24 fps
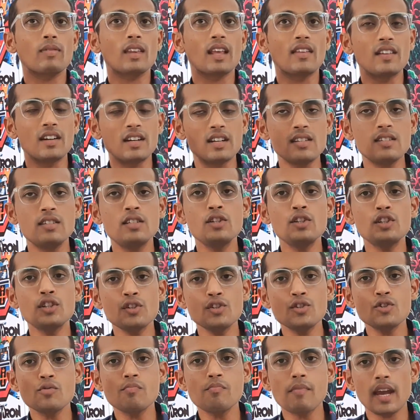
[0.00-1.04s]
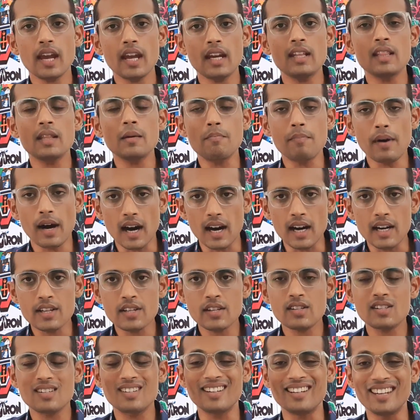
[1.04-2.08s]
the decisions you made in the
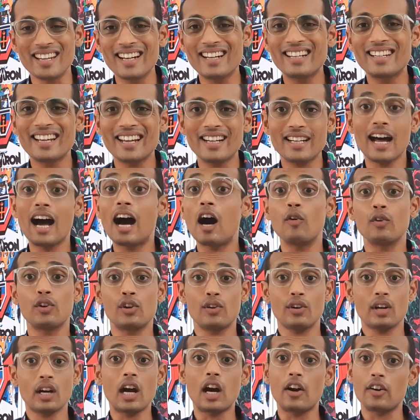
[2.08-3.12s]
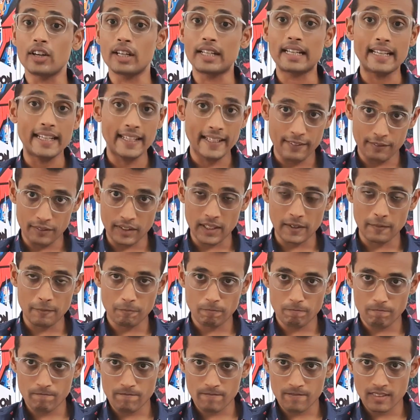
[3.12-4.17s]
past dictate how you're currently living.
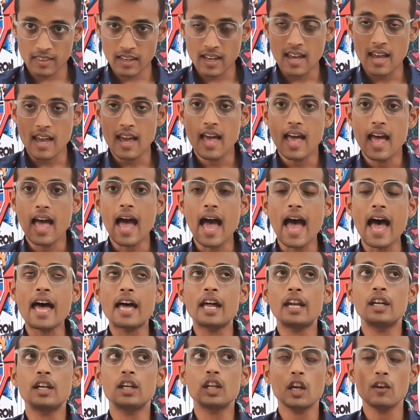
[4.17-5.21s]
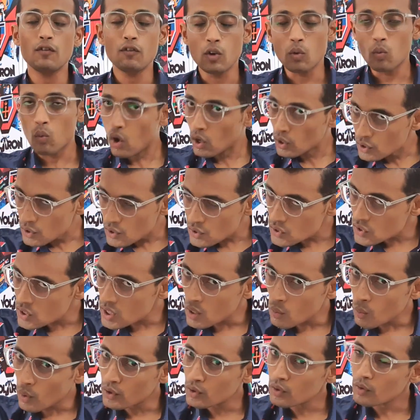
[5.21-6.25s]
And if you want to
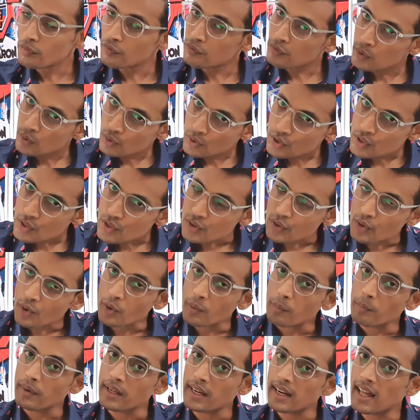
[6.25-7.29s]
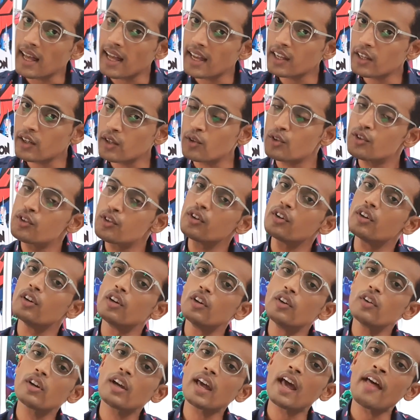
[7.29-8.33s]
see what your future is going to be like, you should
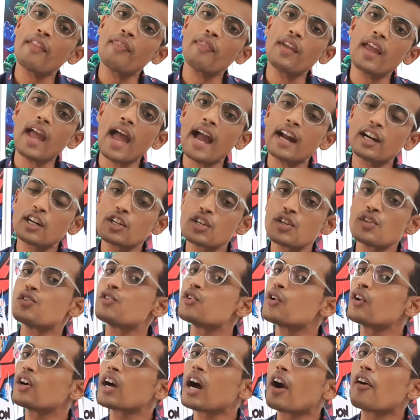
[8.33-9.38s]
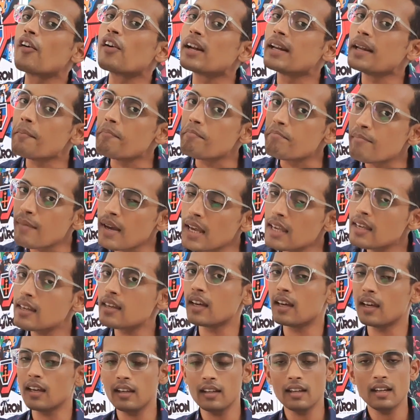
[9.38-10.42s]
look at the actions you're currently
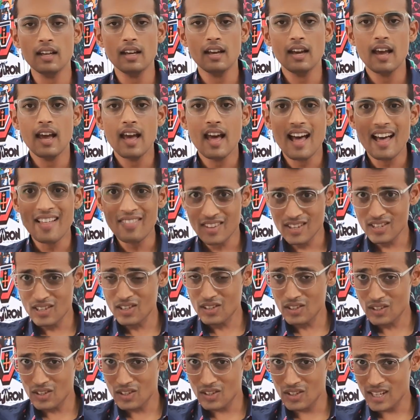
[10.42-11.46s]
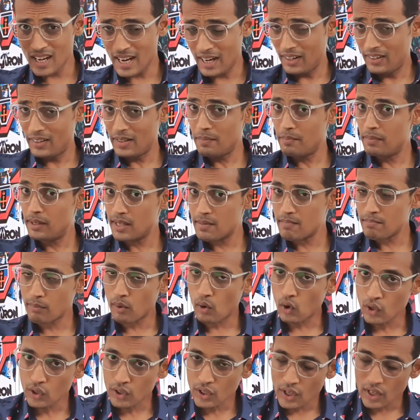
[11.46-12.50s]
making. And this is terribly
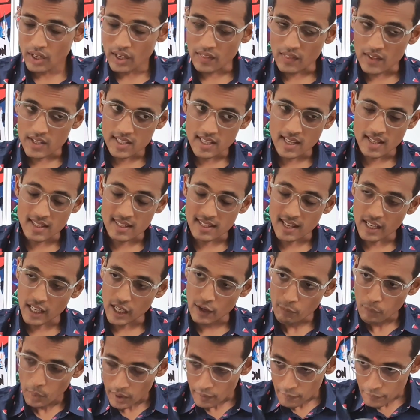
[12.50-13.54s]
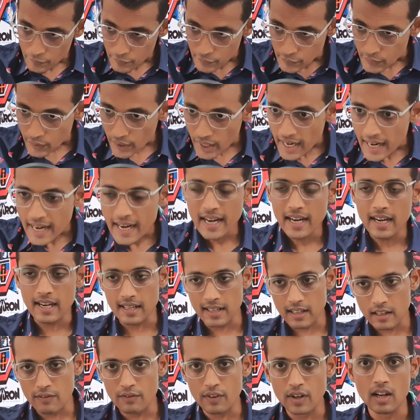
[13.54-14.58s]
important in the sense that if we're afraid
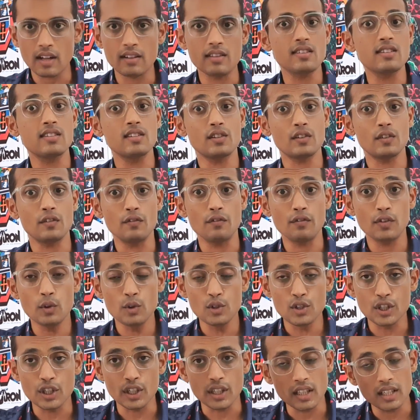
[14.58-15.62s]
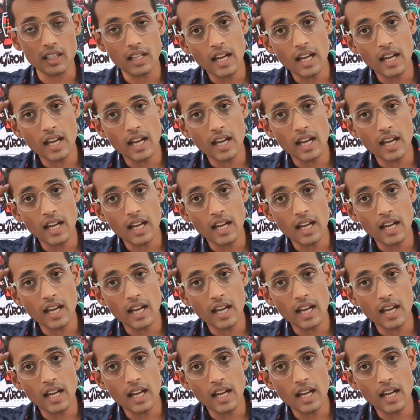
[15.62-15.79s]
of an uncertain future,